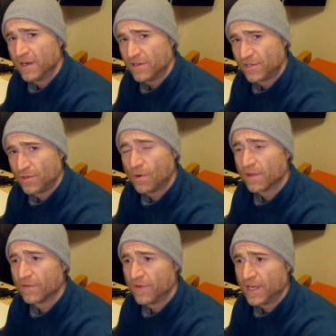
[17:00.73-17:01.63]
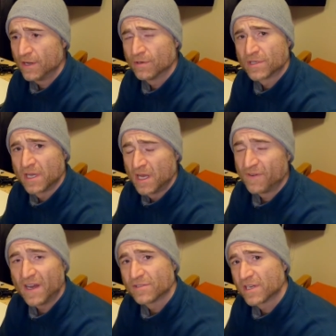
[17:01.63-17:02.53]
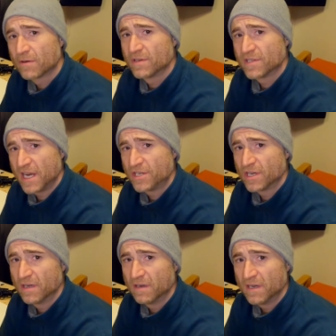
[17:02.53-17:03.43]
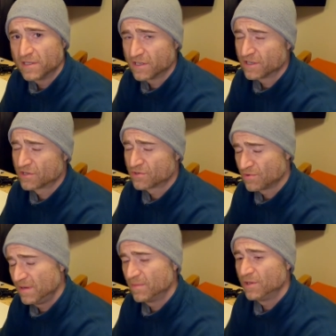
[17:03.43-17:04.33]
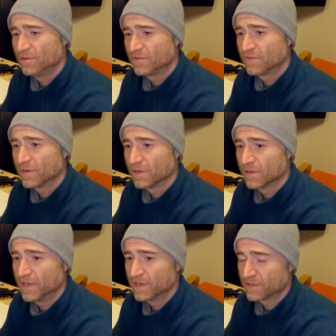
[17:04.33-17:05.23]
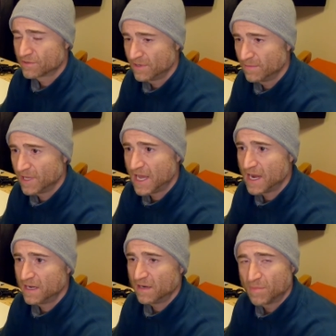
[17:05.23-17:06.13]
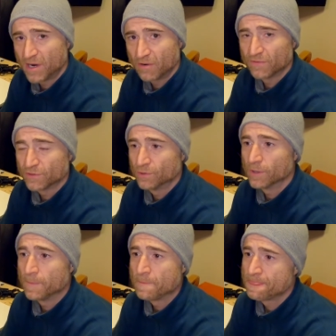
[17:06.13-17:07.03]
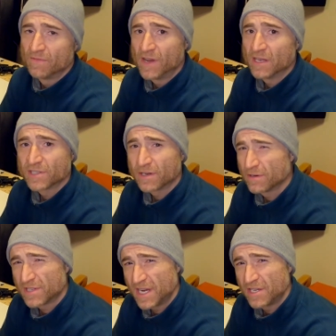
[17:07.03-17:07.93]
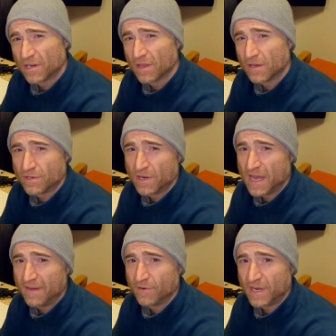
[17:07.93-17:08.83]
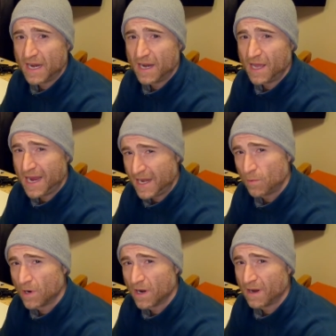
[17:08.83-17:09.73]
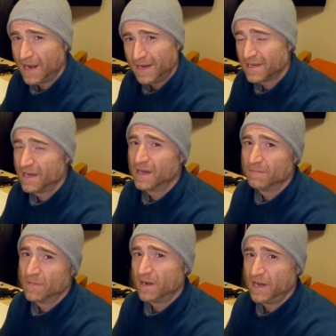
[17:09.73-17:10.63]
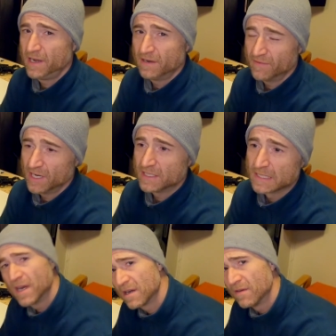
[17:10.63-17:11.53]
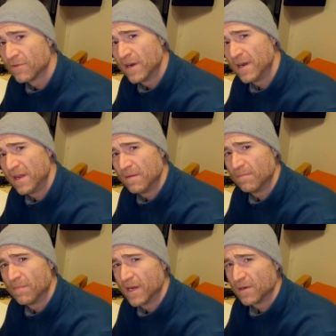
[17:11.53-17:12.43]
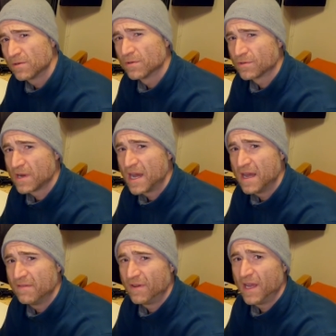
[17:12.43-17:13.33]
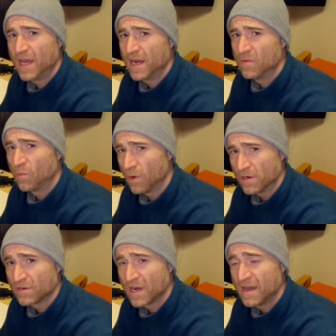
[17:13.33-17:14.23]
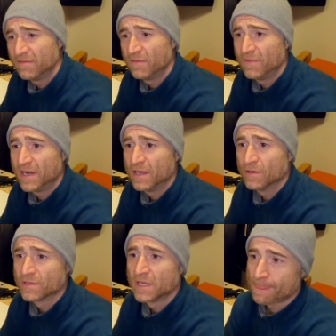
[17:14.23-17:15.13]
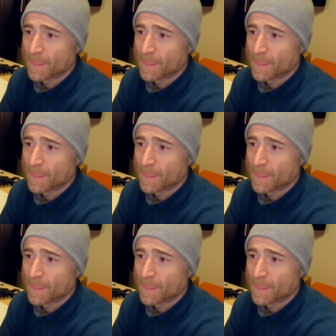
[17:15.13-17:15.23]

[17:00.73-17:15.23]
in 2 other videos. File synchronization is an extremely useful and extremely handy and powerful tool. File synchronization allows you to have your data anywhere, anytime, on any device. I cover it in my Google Drive and OneDrive videos,